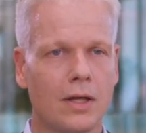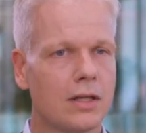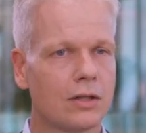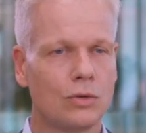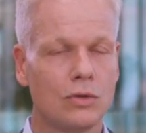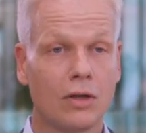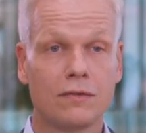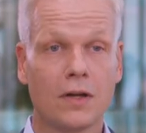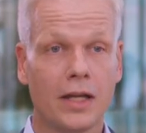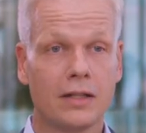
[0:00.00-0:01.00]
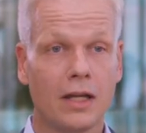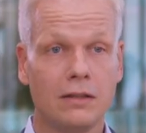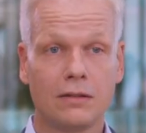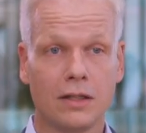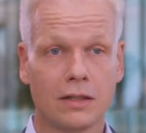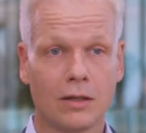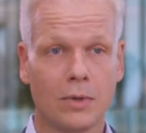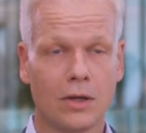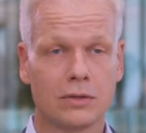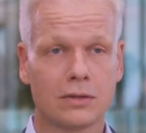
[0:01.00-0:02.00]
and I could not find anything
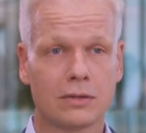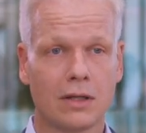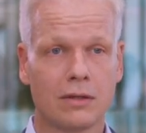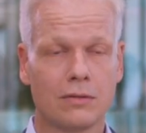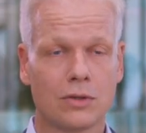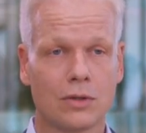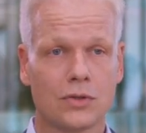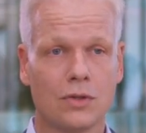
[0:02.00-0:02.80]
about uh, visual